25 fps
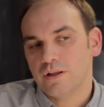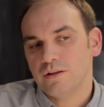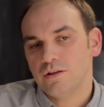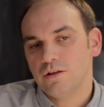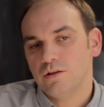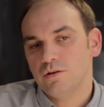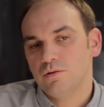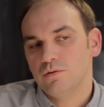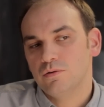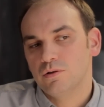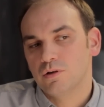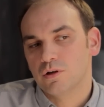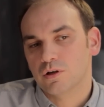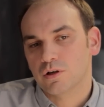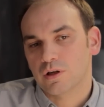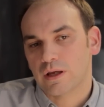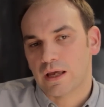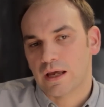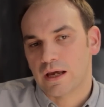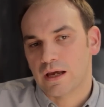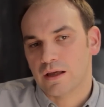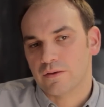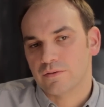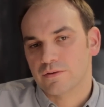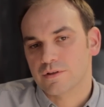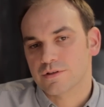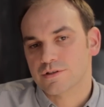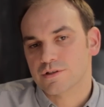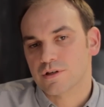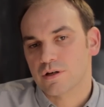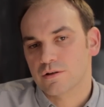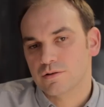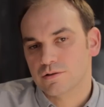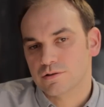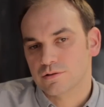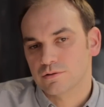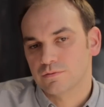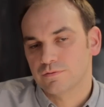you look at the
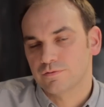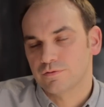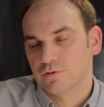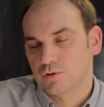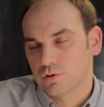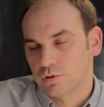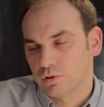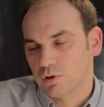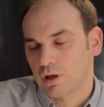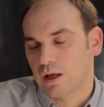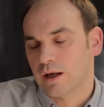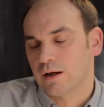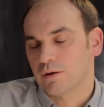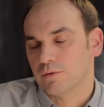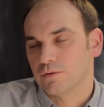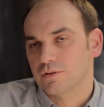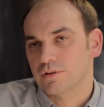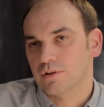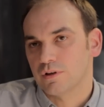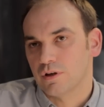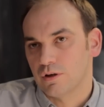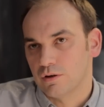social fallout